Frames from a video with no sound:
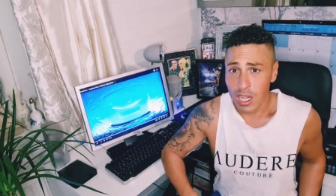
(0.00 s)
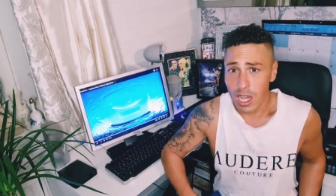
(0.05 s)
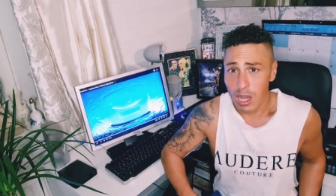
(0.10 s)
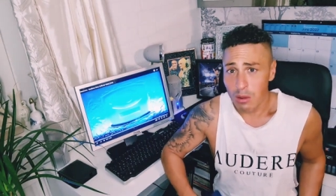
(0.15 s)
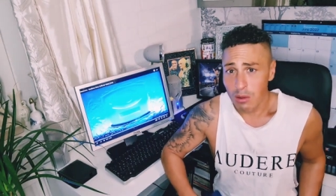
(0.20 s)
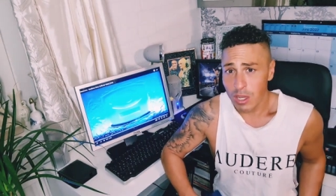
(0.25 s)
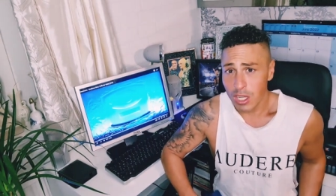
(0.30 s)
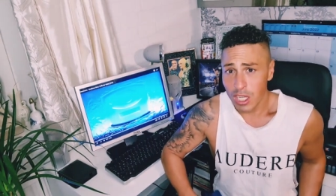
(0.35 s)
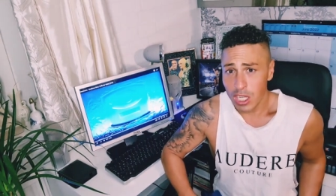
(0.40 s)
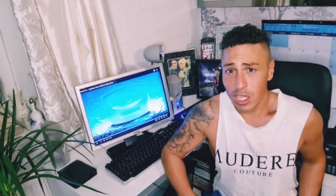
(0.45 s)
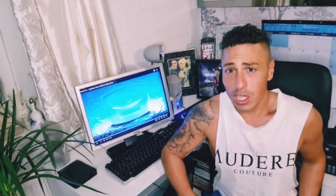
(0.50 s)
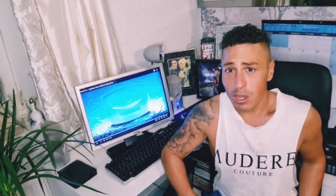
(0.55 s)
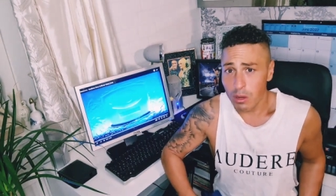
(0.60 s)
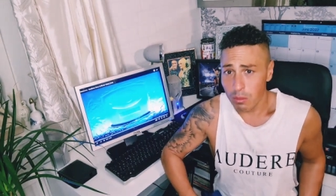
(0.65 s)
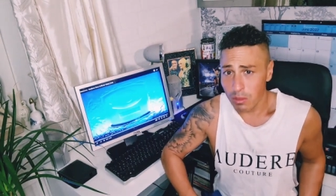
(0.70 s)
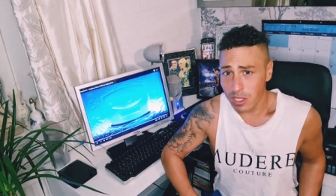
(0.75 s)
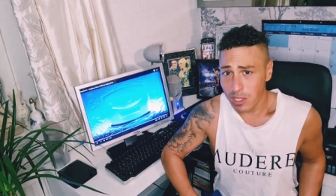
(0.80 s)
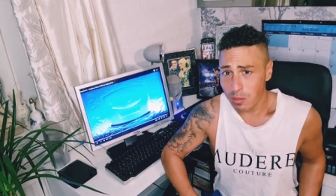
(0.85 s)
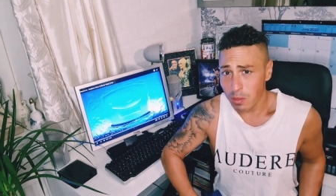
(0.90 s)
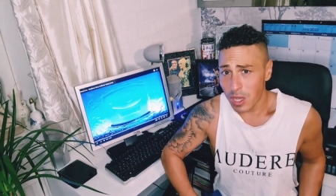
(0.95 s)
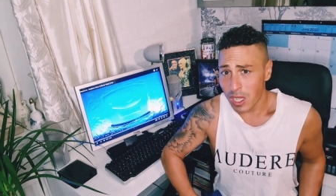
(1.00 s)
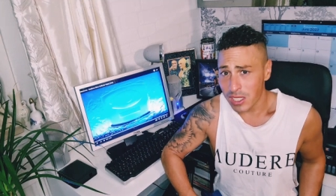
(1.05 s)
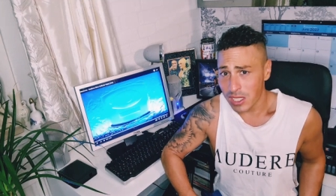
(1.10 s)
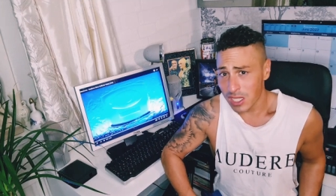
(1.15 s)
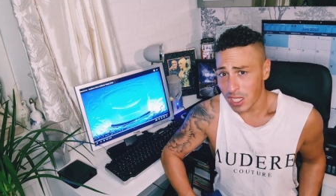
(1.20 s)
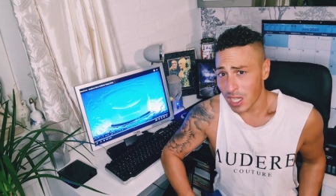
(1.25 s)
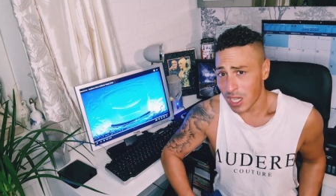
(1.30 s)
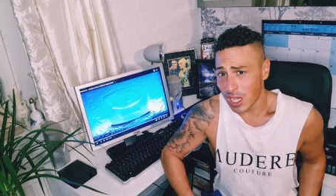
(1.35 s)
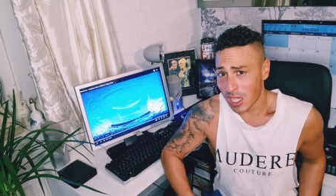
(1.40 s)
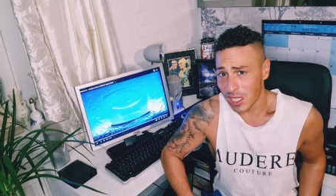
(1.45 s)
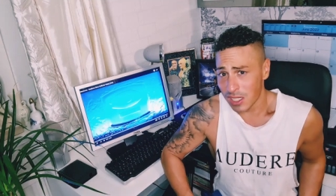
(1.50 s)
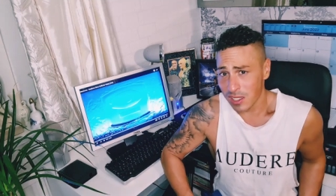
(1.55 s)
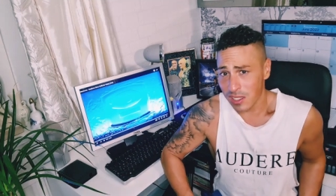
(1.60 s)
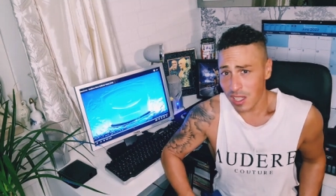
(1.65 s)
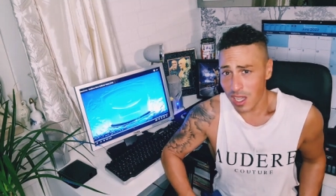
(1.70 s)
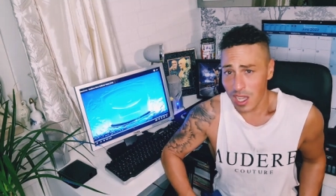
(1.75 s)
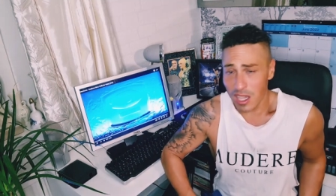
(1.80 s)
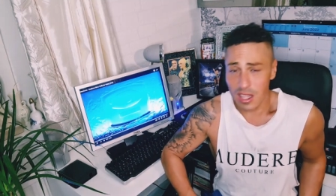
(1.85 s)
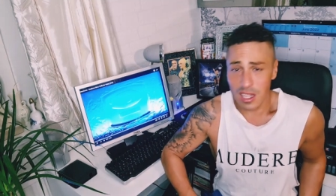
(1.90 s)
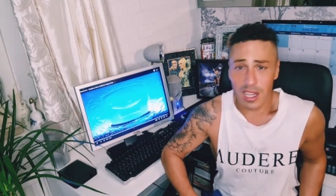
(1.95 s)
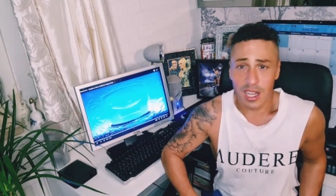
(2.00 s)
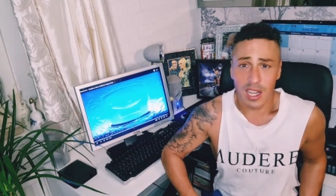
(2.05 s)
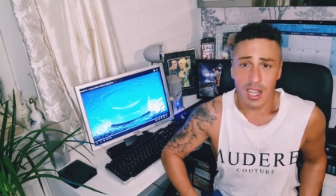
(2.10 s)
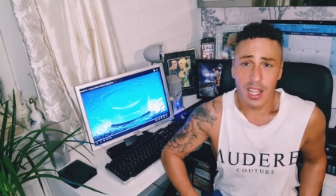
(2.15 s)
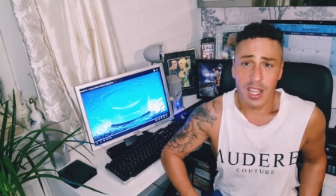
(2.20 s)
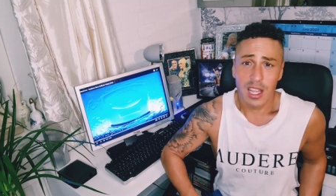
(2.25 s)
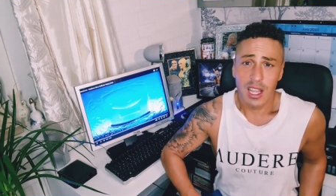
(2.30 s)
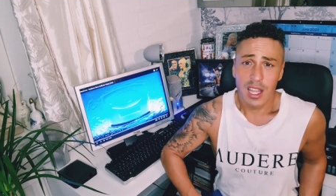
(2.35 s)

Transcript: How can you not respect an artist like that?